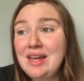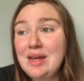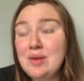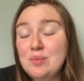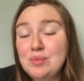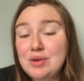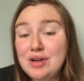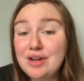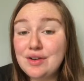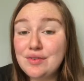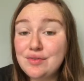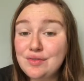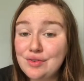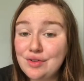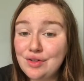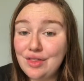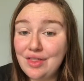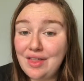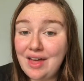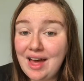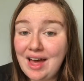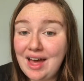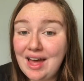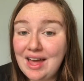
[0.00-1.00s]
prayerful
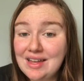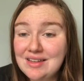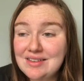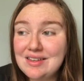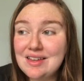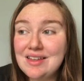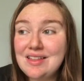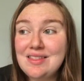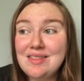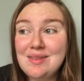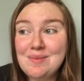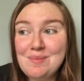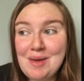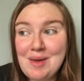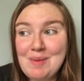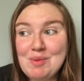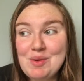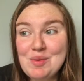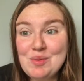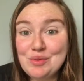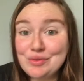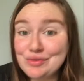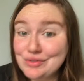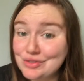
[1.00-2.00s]
that the
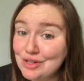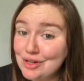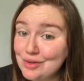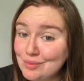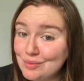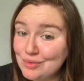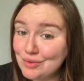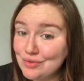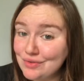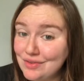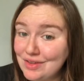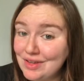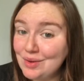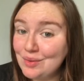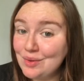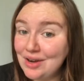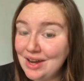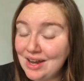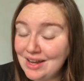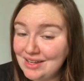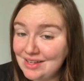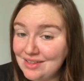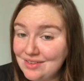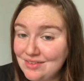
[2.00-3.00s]
baby will start moving where
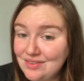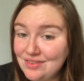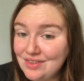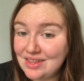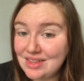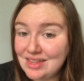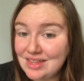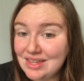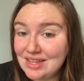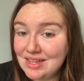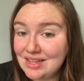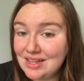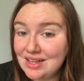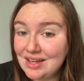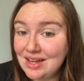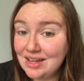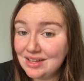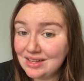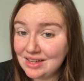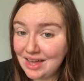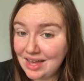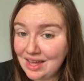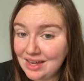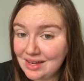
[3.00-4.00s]
I can feel it
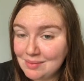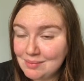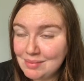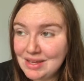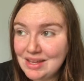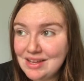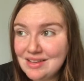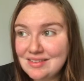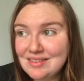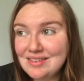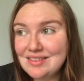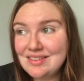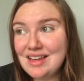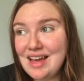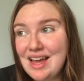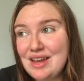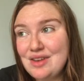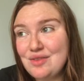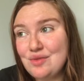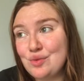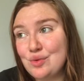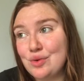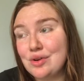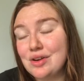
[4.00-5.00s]
again, because it's kind
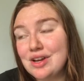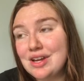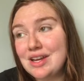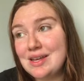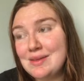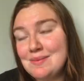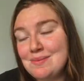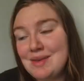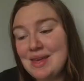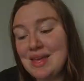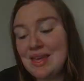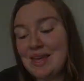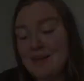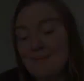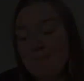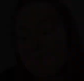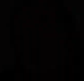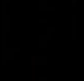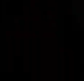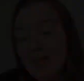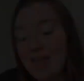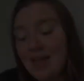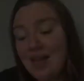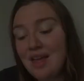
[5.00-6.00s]
of worrying me.
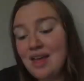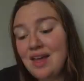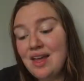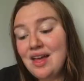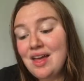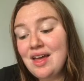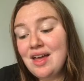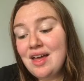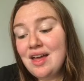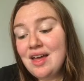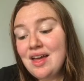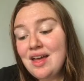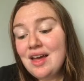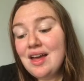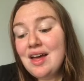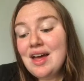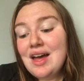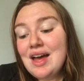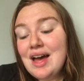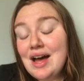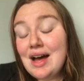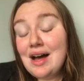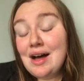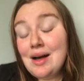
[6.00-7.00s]

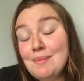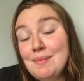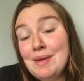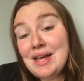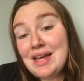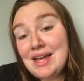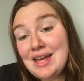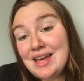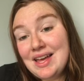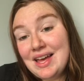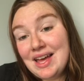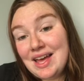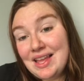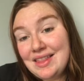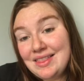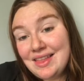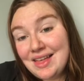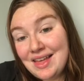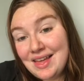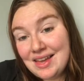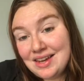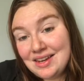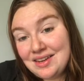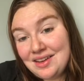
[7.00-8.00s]
And
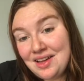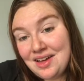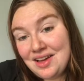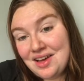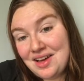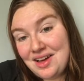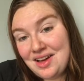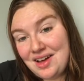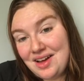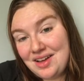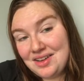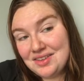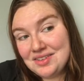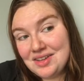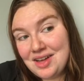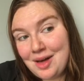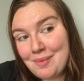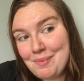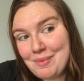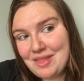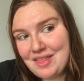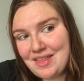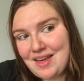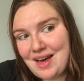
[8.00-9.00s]
then on
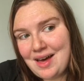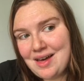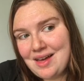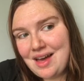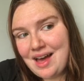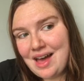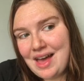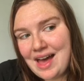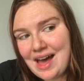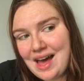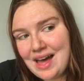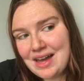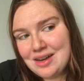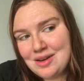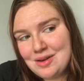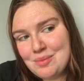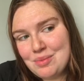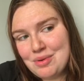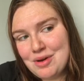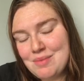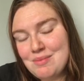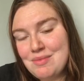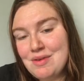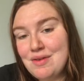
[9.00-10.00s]
top of that, I had an
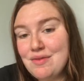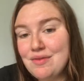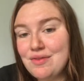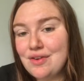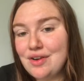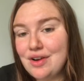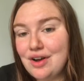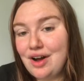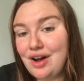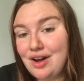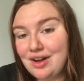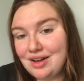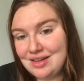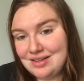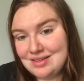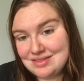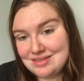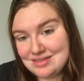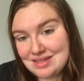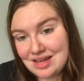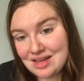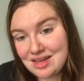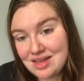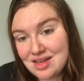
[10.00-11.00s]
appointment for
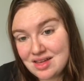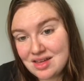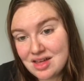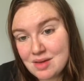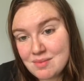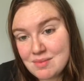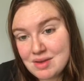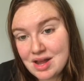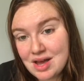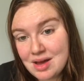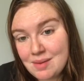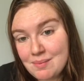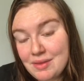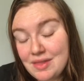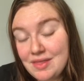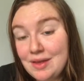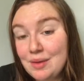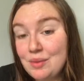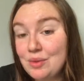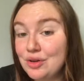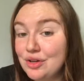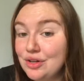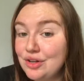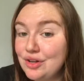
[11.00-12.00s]
August 2nd coming up, and they
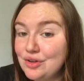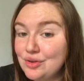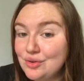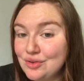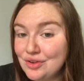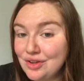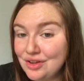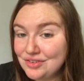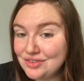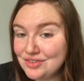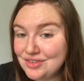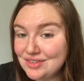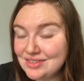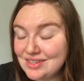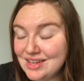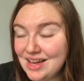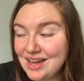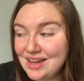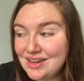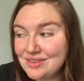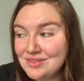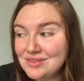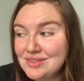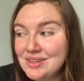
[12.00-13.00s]
were going to do an
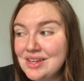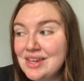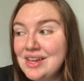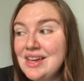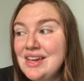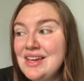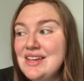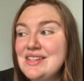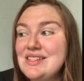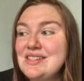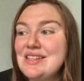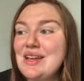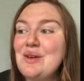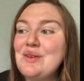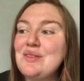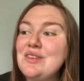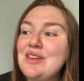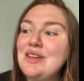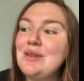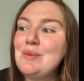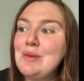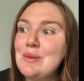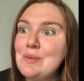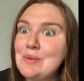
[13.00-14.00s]
ultrasound, so I was
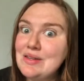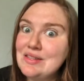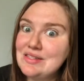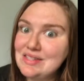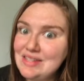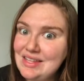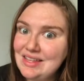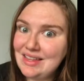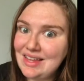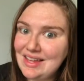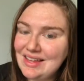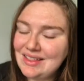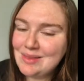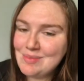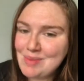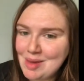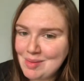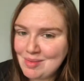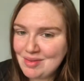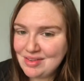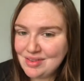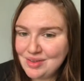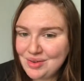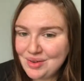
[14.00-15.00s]
going to be able to see, like, the
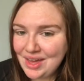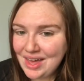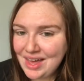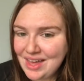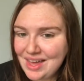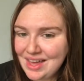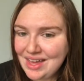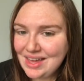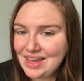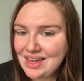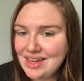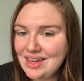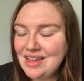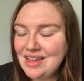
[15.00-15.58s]
baby's okay.